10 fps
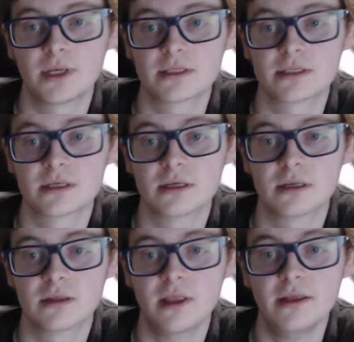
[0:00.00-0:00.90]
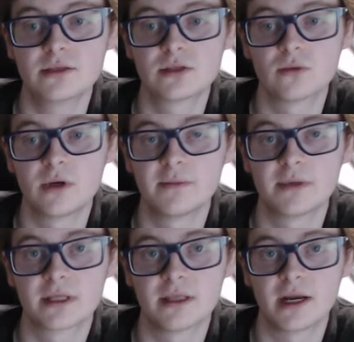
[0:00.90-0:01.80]
because that is the one
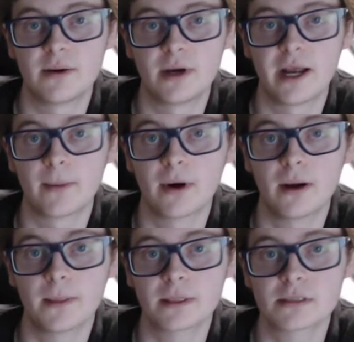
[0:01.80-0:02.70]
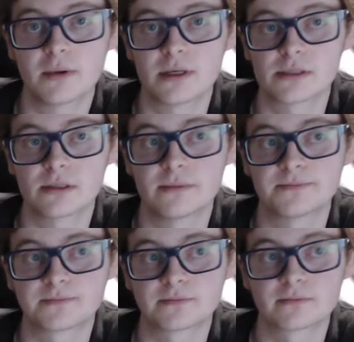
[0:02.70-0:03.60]
big thing I will hammer on this puzzle.